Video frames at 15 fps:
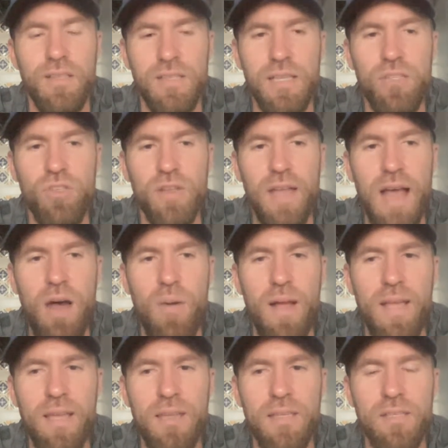That's literally
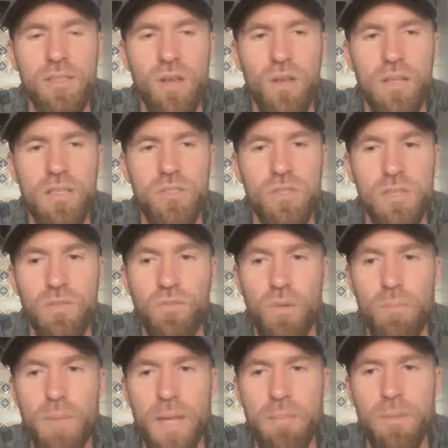how I get this knowledge
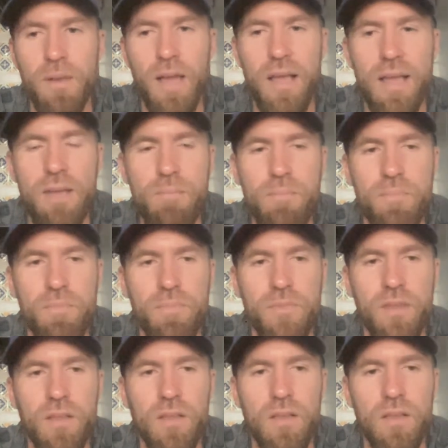from people like him.
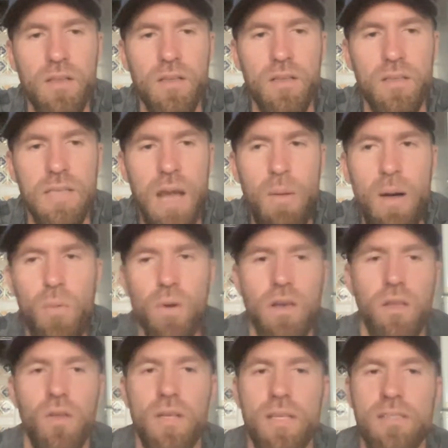Now I
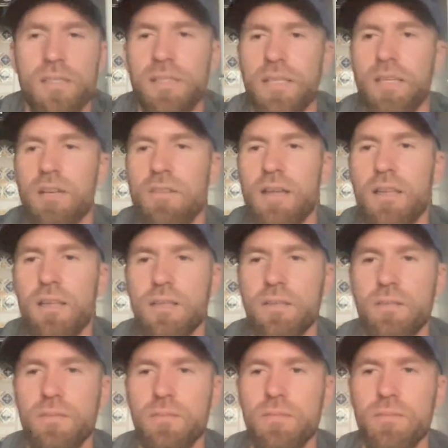want to look into
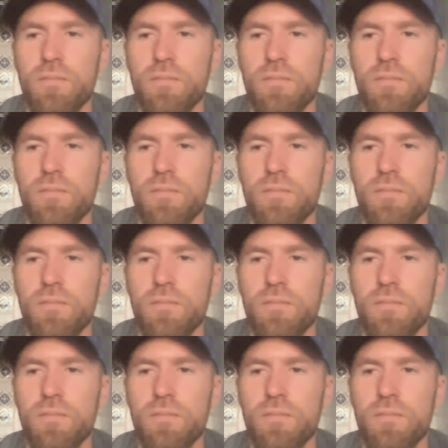Cinderella.